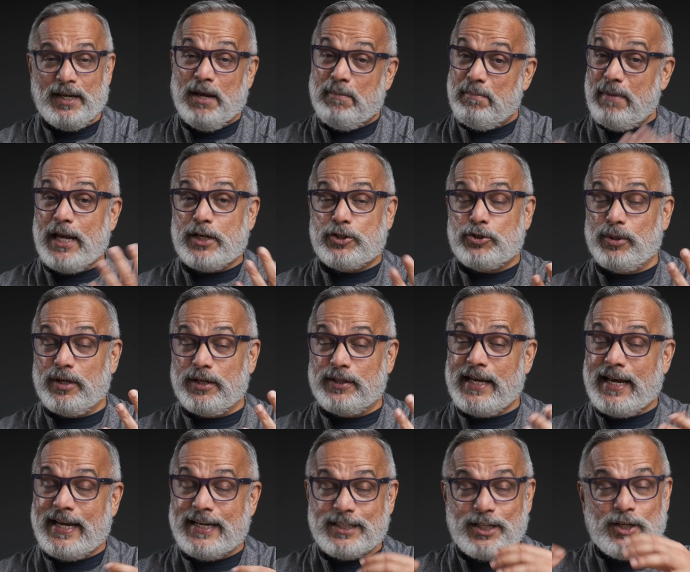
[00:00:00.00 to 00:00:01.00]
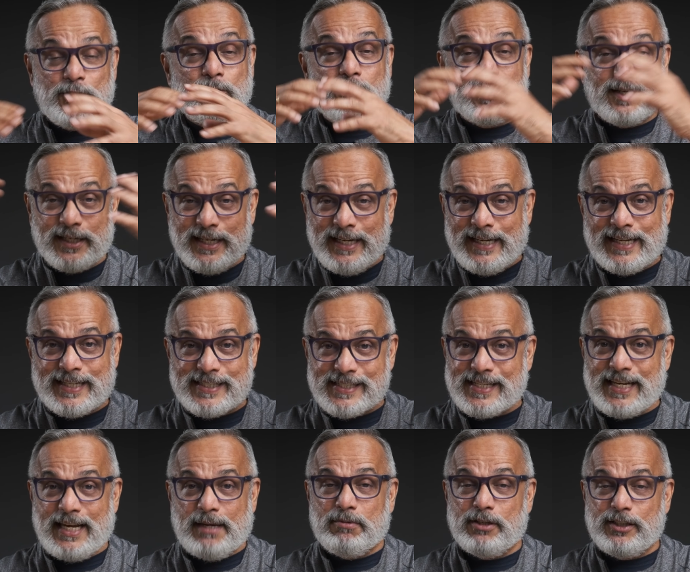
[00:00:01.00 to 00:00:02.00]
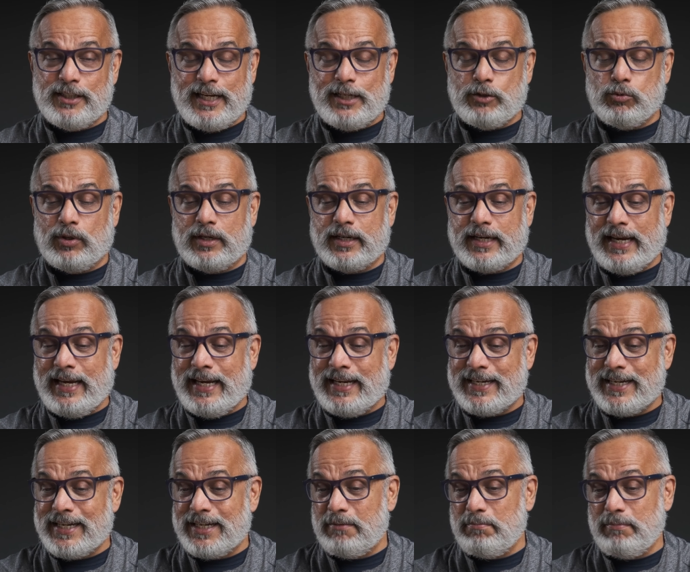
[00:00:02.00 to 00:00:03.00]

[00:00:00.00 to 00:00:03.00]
Make sure that you are in a stable network area.